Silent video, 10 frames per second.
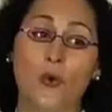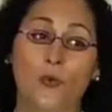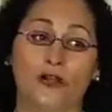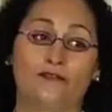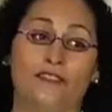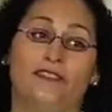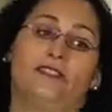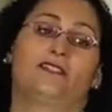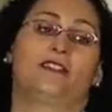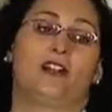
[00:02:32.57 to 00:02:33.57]
One of the
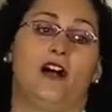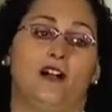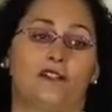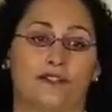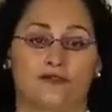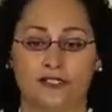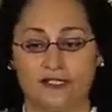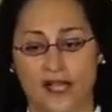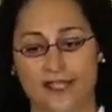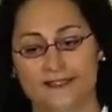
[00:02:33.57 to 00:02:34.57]
things that Congress
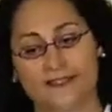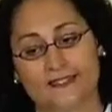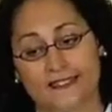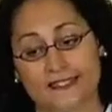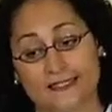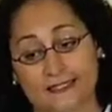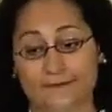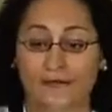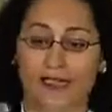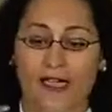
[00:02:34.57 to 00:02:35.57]
realized is
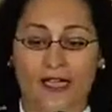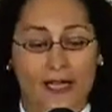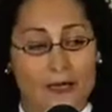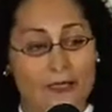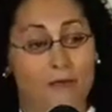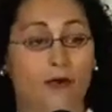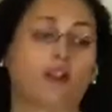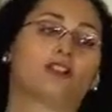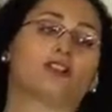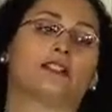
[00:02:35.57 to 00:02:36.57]
the
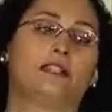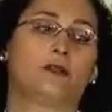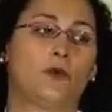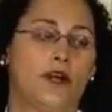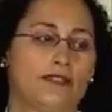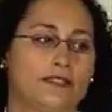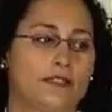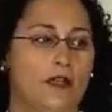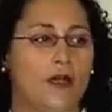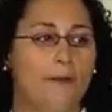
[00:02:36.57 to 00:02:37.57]
burglary was
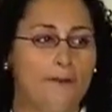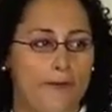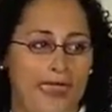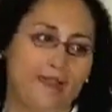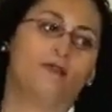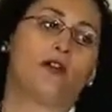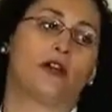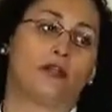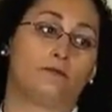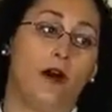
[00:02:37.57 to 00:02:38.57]
paid
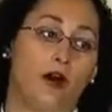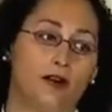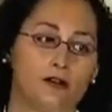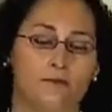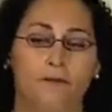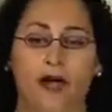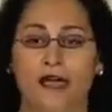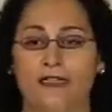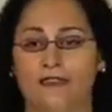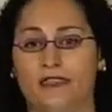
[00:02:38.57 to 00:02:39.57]
for in part
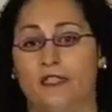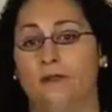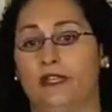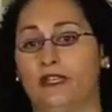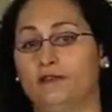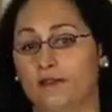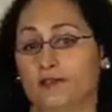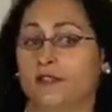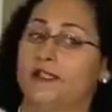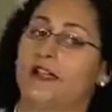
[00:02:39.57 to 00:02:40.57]
by the Committee for
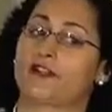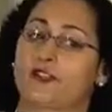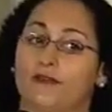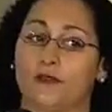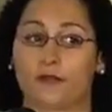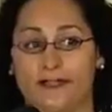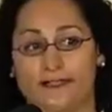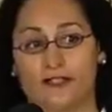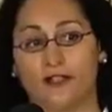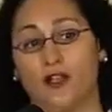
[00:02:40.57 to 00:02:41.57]
the Re-election of the
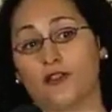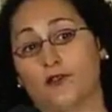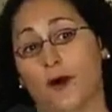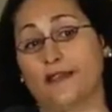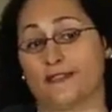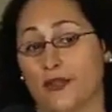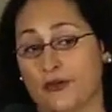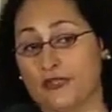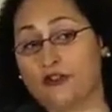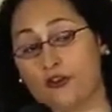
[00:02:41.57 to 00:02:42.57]
President, otherwise
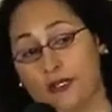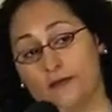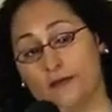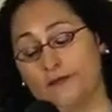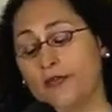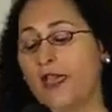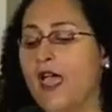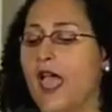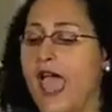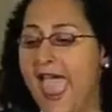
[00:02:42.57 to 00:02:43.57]
known as CREEP,
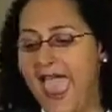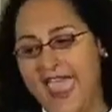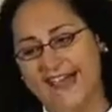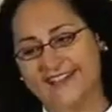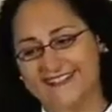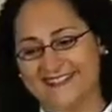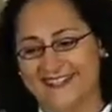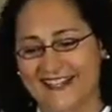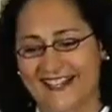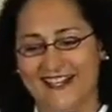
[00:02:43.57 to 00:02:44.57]
and
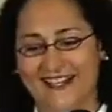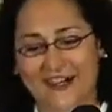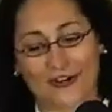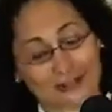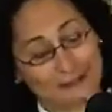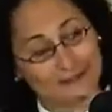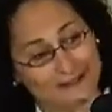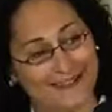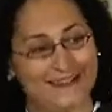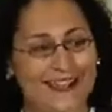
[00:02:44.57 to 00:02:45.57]
CREEP
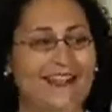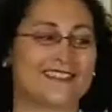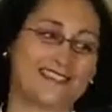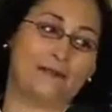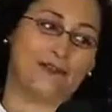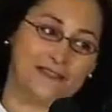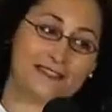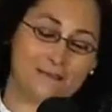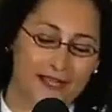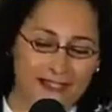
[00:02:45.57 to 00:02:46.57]
got some of
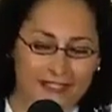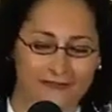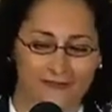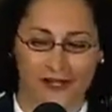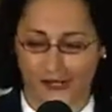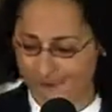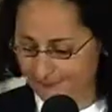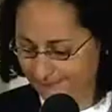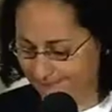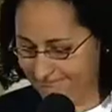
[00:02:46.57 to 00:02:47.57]
its money from